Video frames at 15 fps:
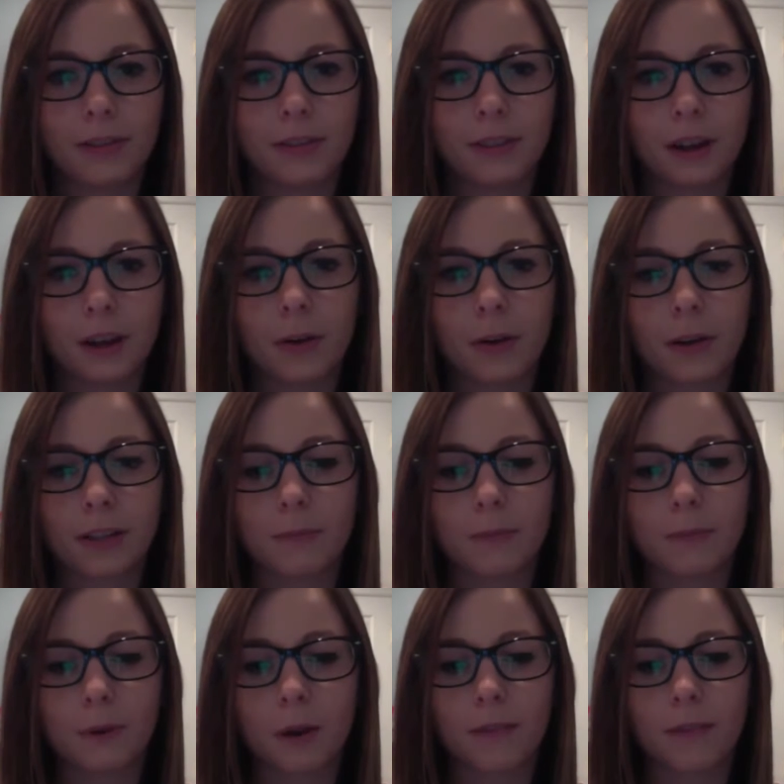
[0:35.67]
So it's
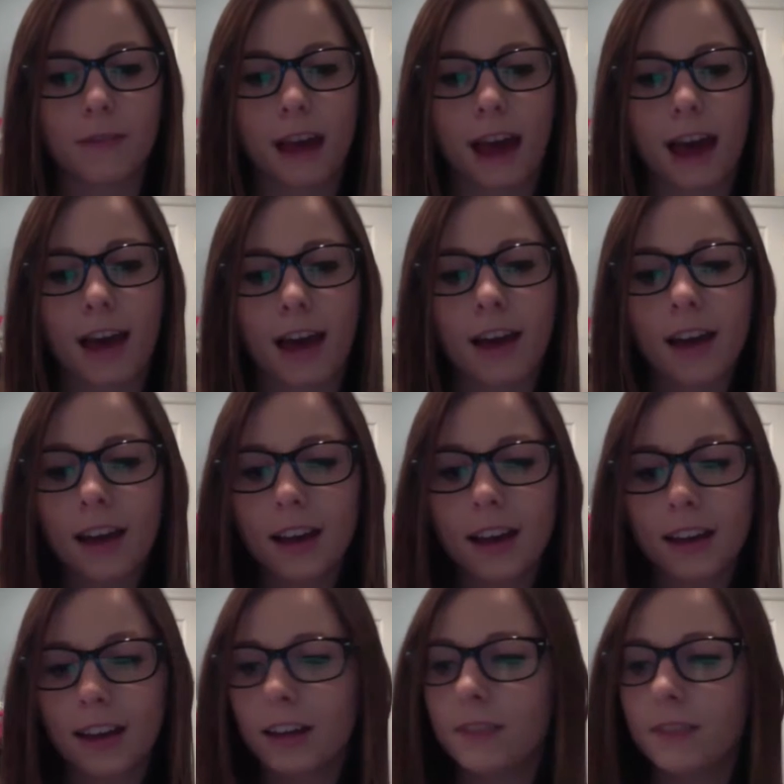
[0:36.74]
more of that
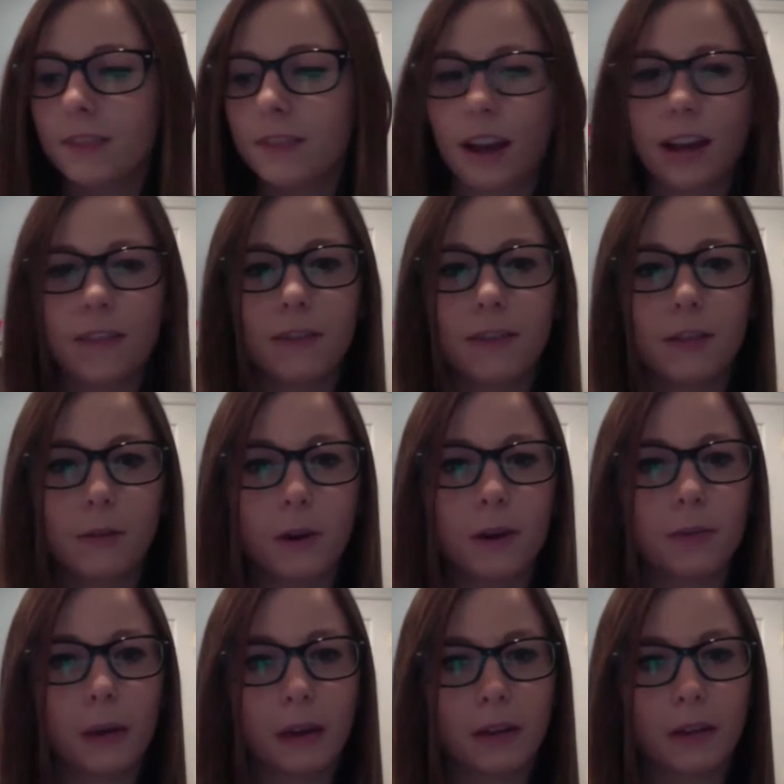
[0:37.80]
kind of side of the
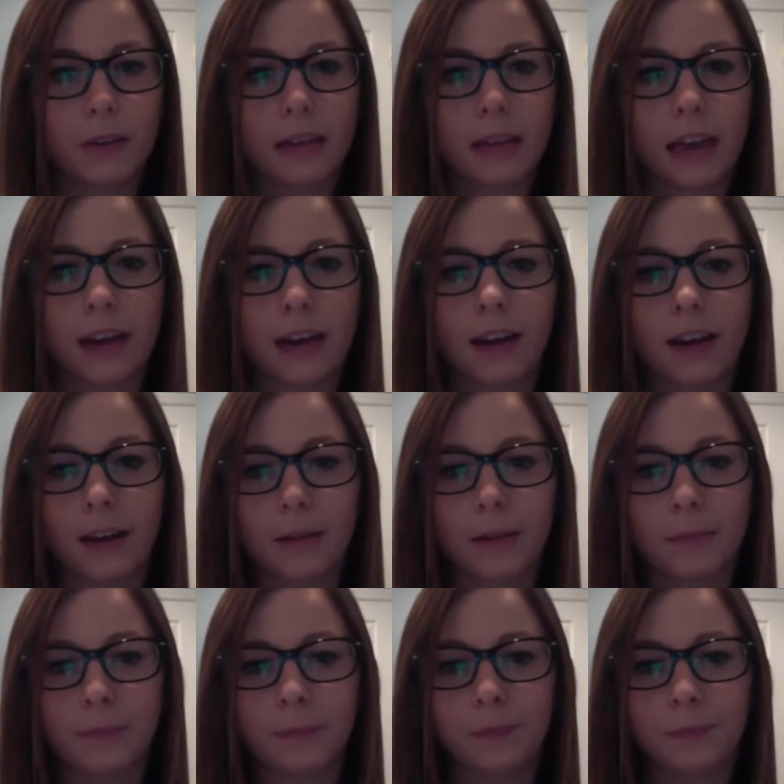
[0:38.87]
story rather than
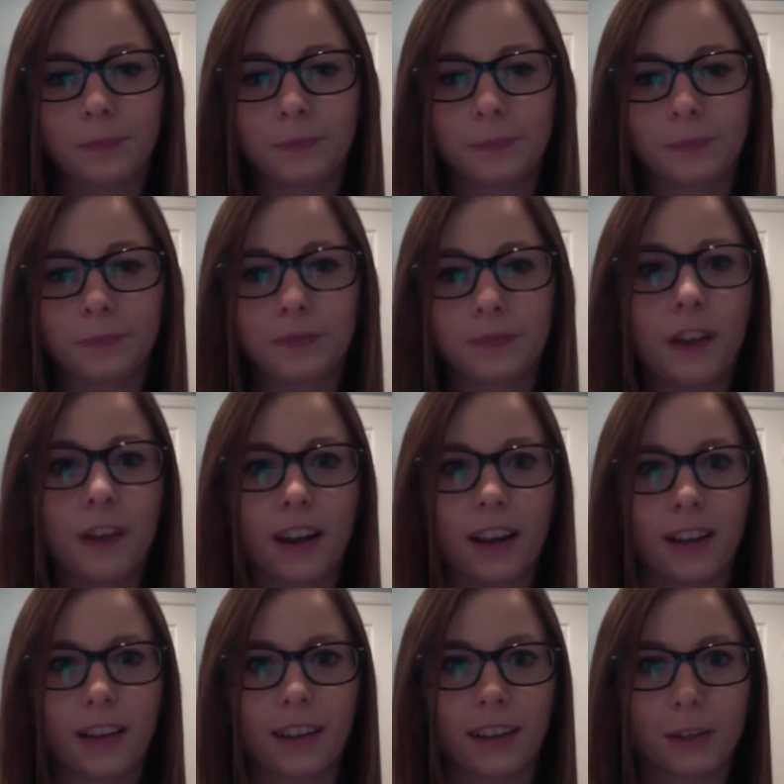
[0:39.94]

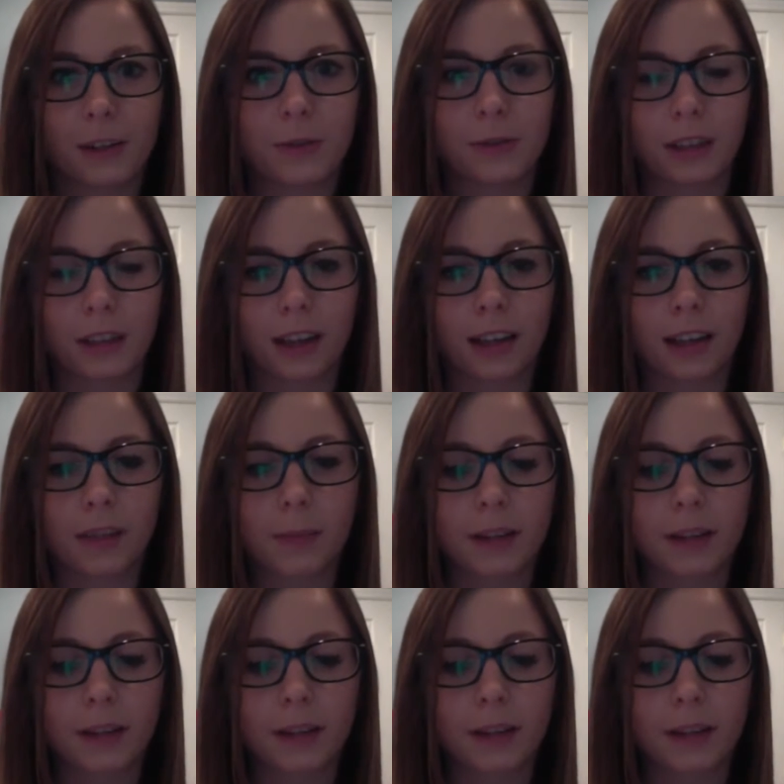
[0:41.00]
fighting like it usually is.